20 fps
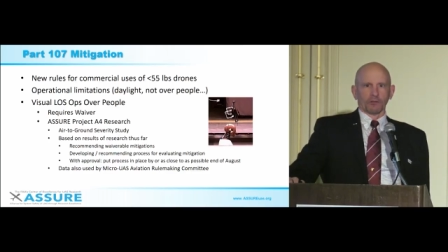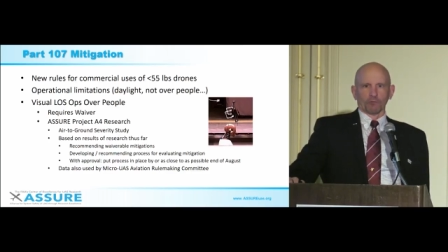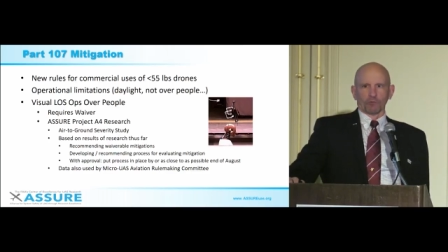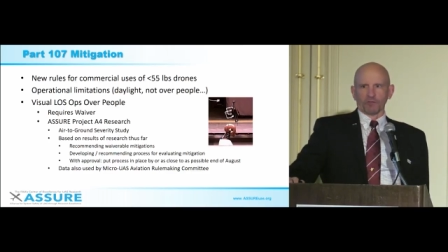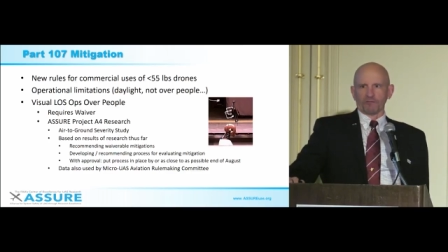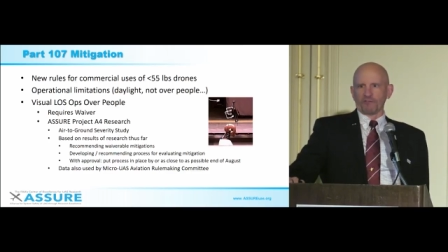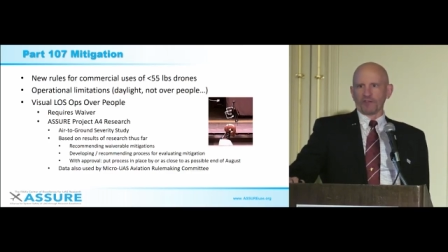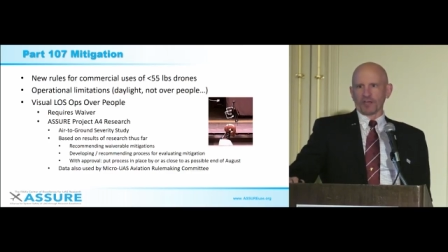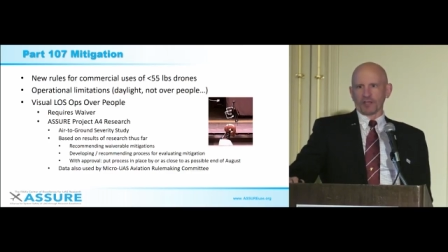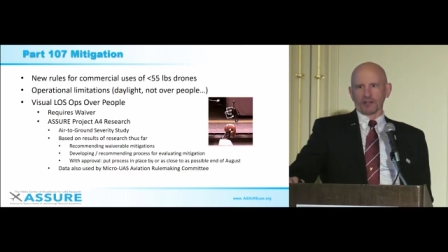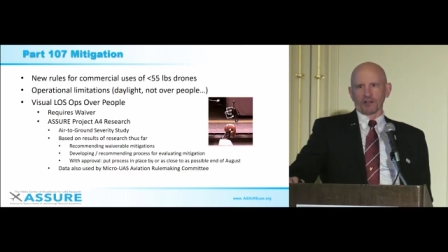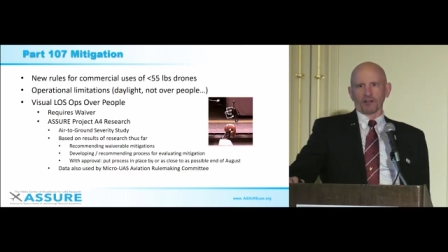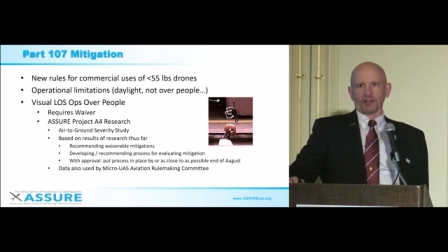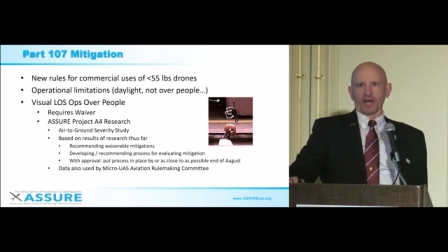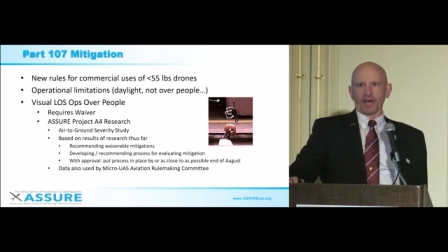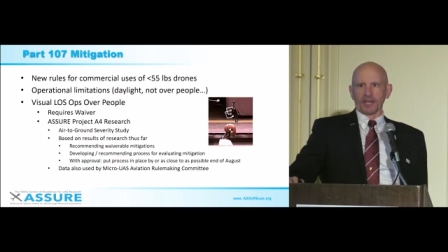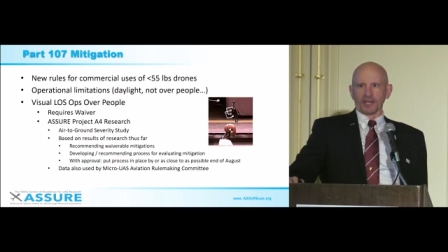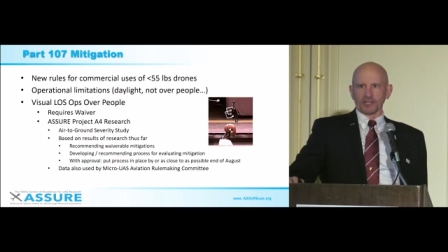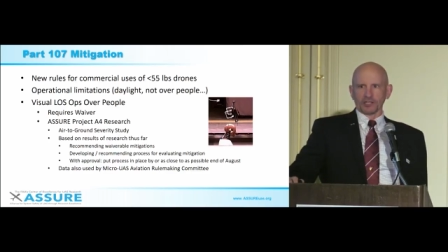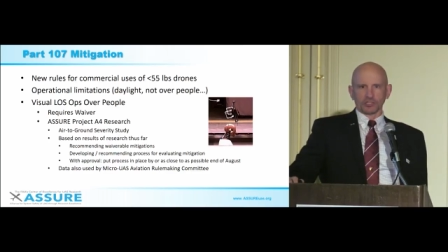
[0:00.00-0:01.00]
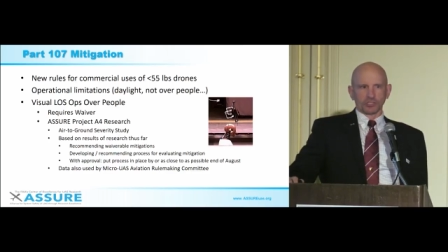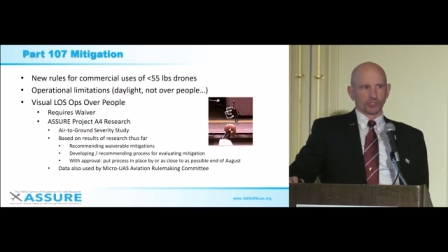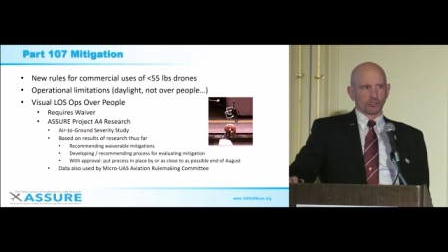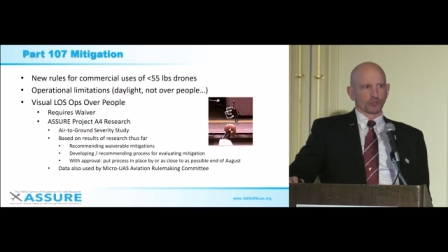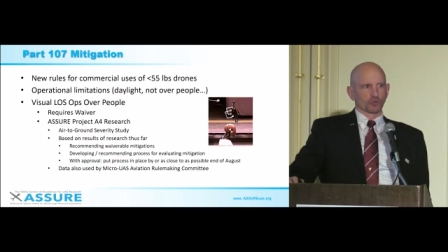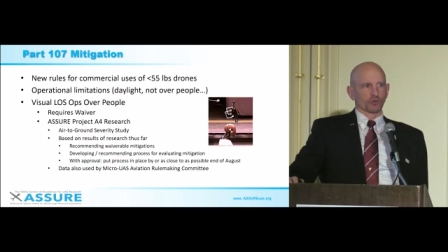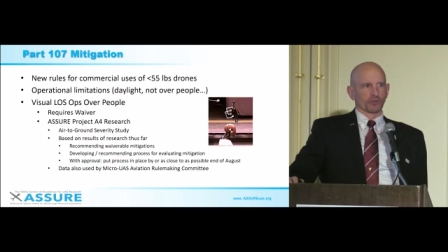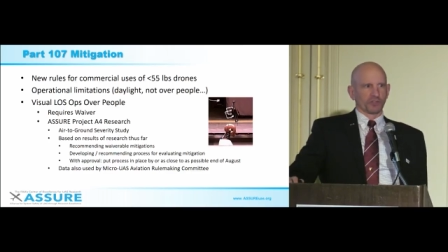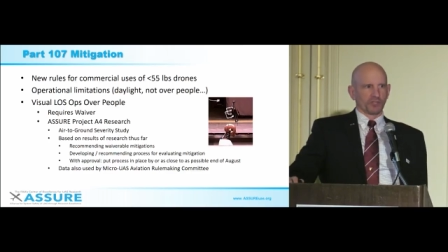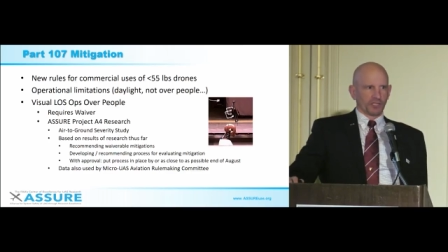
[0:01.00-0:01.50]
We found a lot of
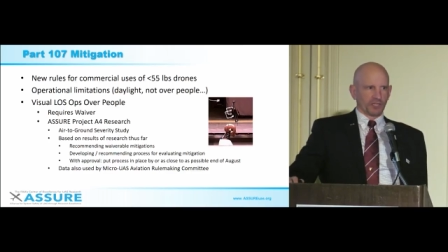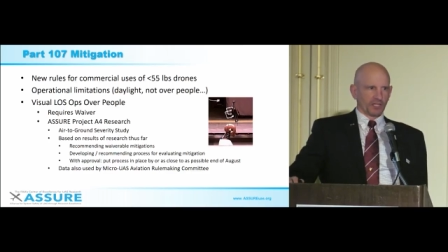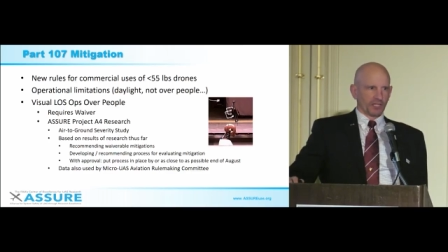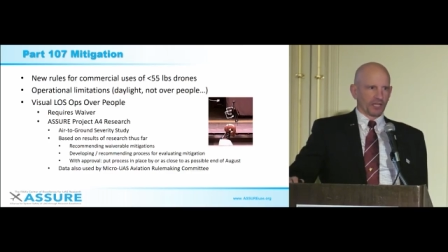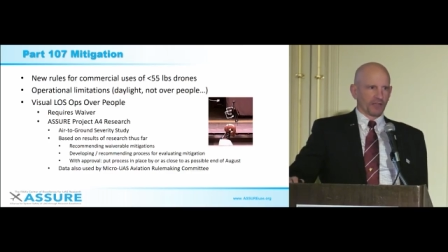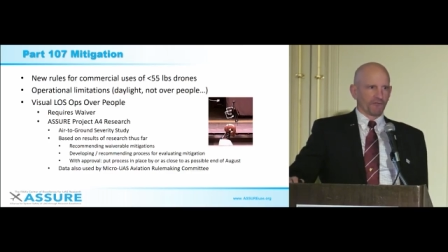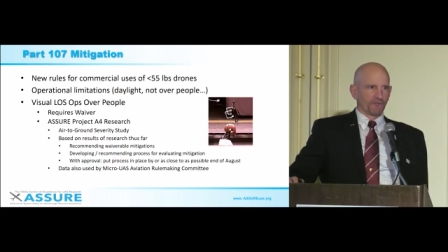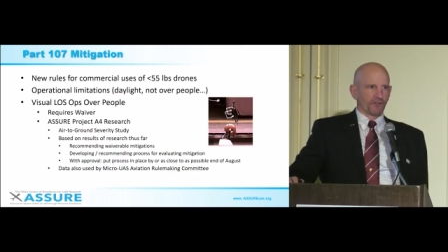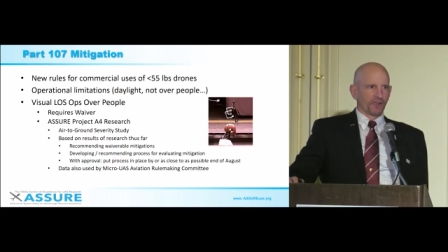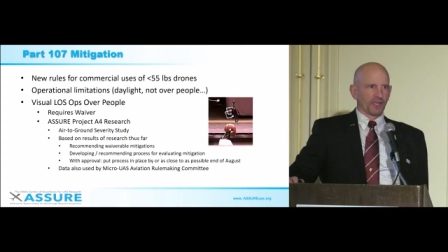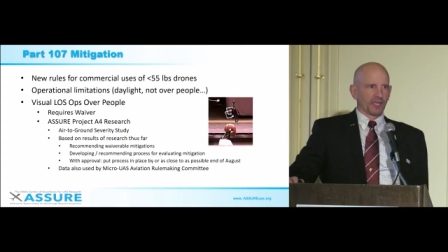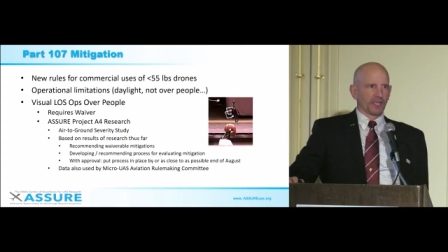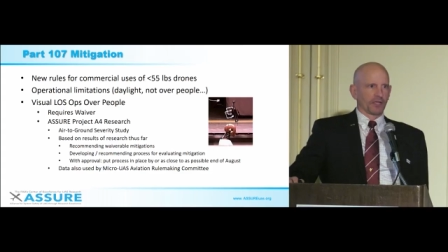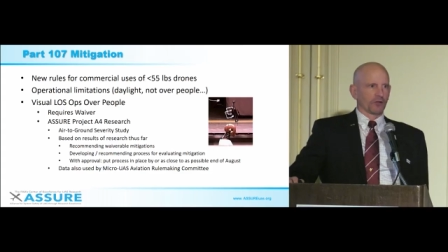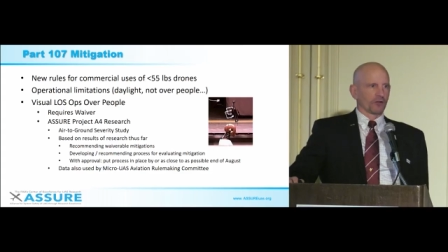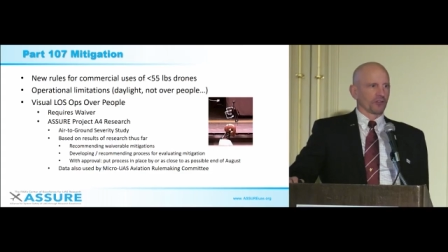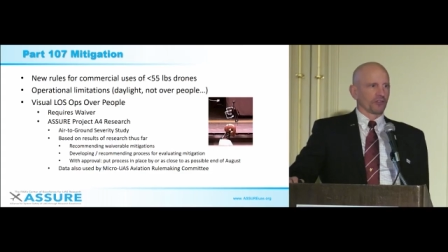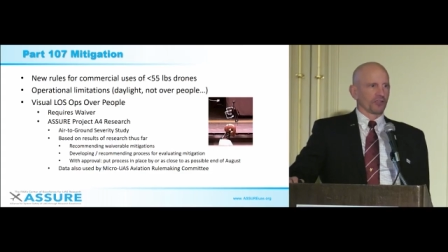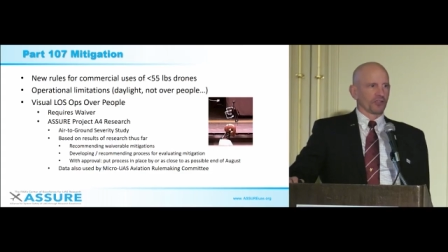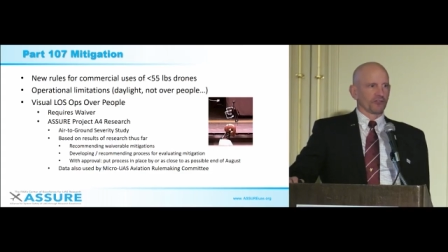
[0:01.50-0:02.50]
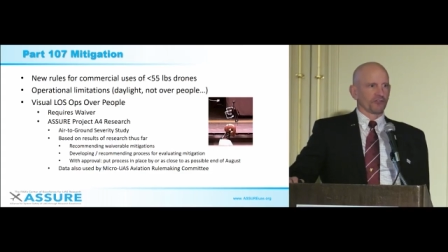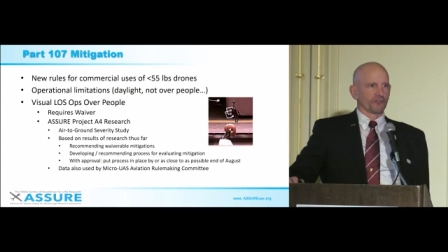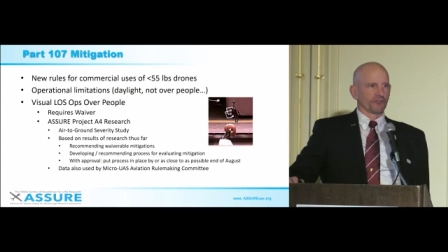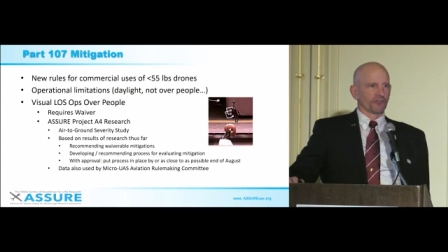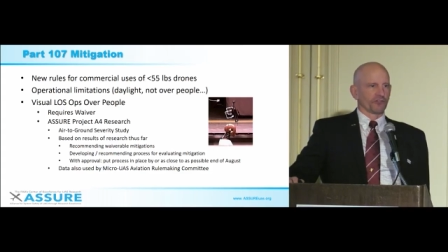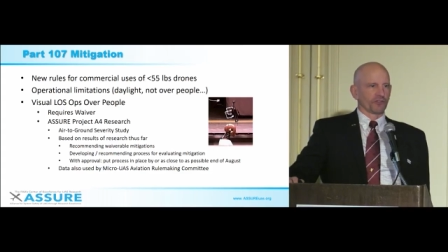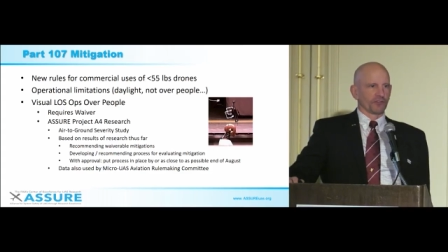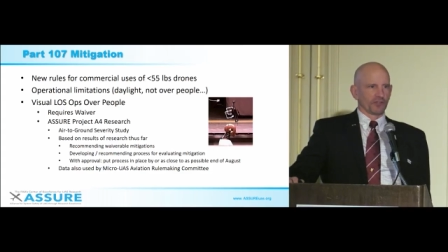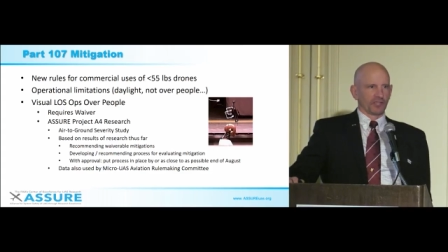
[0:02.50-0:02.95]
issues within the F A A on this.